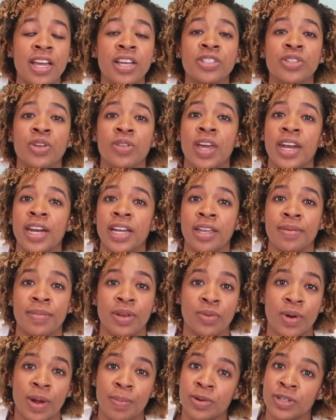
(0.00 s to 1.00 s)
so that it can
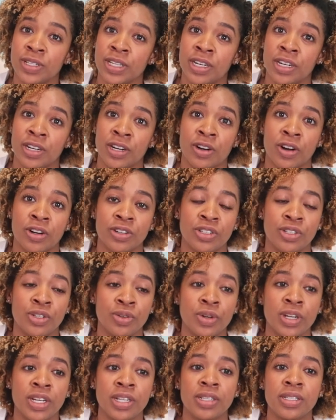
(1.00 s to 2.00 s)
be represented in our
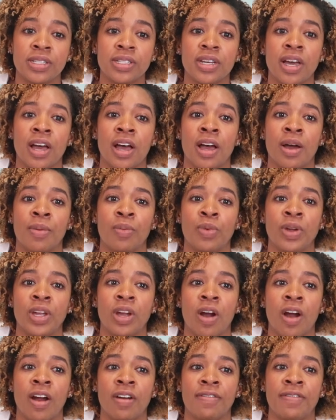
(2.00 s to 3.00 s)
students. We
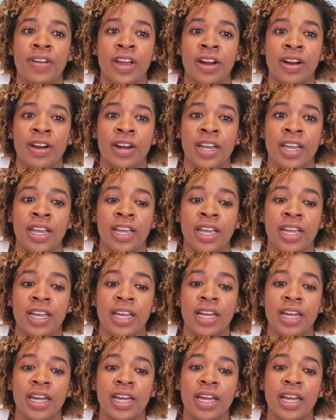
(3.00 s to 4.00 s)
are very